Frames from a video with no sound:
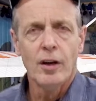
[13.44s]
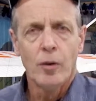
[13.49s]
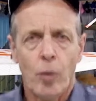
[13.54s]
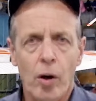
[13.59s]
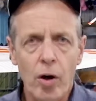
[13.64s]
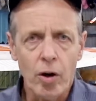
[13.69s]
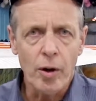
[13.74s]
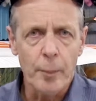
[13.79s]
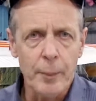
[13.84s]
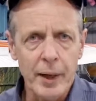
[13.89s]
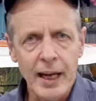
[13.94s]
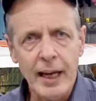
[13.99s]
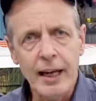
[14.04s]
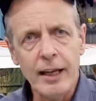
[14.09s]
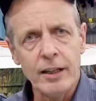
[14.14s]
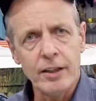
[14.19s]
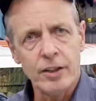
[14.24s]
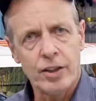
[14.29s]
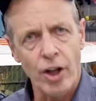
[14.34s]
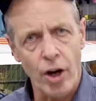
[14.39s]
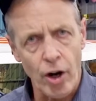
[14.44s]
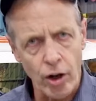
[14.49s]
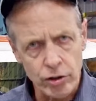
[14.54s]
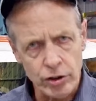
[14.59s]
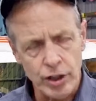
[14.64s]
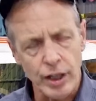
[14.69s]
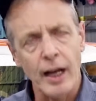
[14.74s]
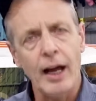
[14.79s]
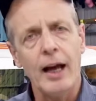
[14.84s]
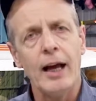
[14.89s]
welcome again to
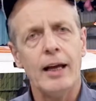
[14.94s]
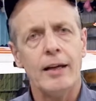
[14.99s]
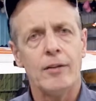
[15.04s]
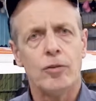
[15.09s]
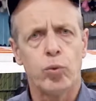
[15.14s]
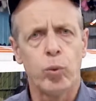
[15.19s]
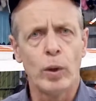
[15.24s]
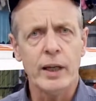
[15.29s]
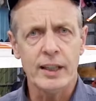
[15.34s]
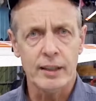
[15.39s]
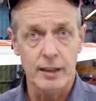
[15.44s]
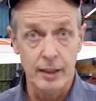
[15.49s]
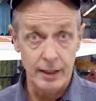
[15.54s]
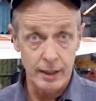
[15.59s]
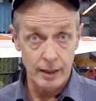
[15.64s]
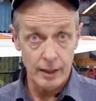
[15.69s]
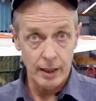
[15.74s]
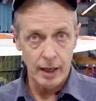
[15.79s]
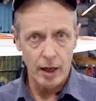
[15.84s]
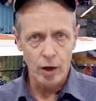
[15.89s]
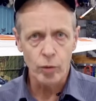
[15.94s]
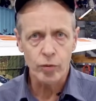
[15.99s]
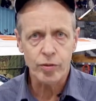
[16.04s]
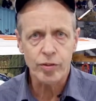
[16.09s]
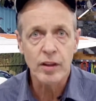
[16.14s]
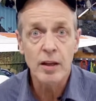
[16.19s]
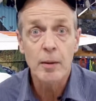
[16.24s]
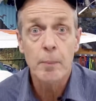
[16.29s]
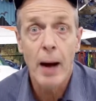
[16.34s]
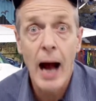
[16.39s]
Dr. Day's weekly
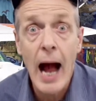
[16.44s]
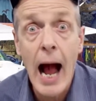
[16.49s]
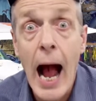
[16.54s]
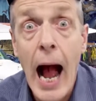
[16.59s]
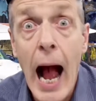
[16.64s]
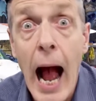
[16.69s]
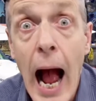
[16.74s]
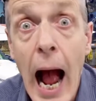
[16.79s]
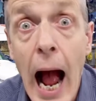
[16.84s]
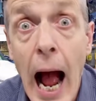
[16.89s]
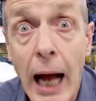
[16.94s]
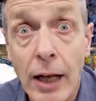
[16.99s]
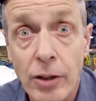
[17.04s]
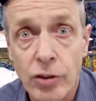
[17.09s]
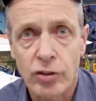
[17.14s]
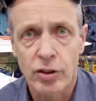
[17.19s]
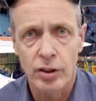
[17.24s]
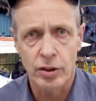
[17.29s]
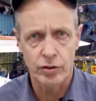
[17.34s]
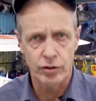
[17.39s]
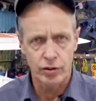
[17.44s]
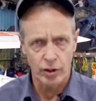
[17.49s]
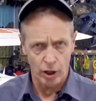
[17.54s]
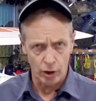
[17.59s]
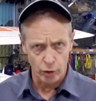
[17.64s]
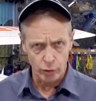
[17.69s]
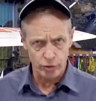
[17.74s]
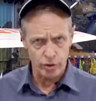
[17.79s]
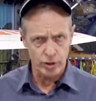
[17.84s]
Healthy Bastards Health